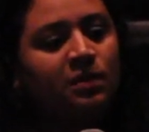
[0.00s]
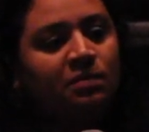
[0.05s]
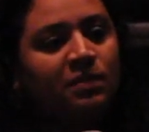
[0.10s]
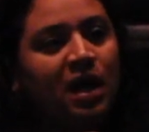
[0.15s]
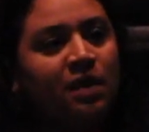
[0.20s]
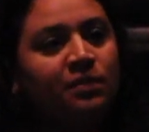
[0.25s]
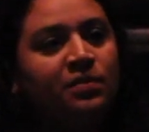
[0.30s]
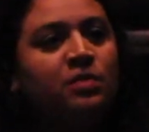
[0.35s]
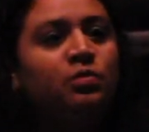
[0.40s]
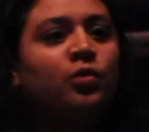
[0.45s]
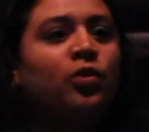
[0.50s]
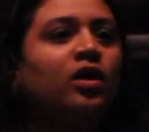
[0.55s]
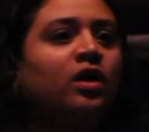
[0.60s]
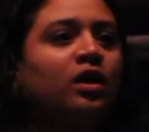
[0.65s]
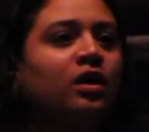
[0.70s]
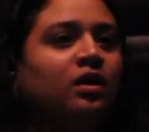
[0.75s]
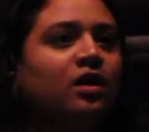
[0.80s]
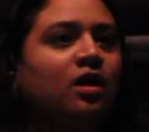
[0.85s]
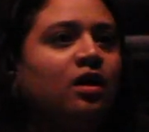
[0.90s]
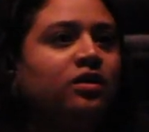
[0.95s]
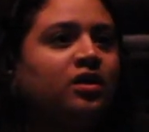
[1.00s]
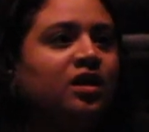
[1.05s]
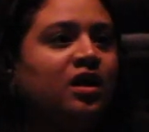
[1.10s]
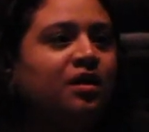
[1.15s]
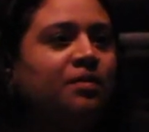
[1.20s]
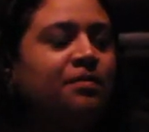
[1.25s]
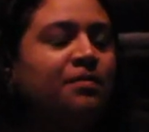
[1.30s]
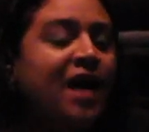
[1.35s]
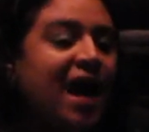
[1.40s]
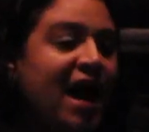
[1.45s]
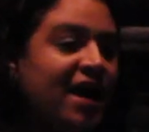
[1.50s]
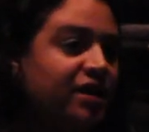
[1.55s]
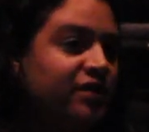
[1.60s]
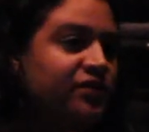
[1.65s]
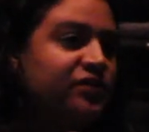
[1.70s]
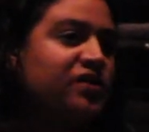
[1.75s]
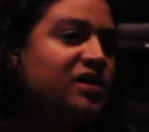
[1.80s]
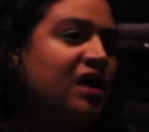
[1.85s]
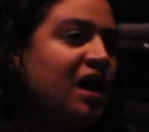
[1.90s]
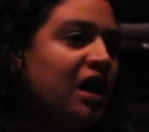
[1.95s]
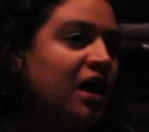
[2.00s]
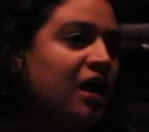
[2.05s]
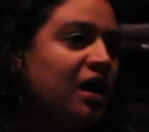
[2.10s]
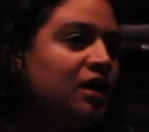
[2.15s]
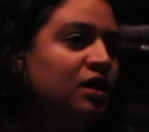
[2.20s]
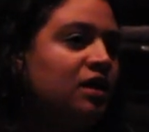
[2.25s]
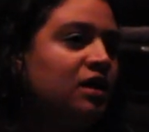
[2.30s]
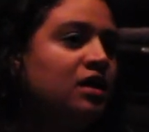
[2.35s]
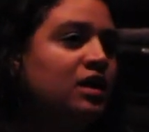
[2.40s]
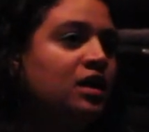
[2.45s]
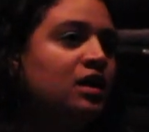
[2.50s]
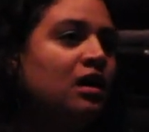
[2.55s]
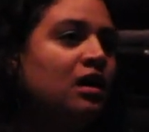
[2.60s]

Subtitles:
might be more on the combative side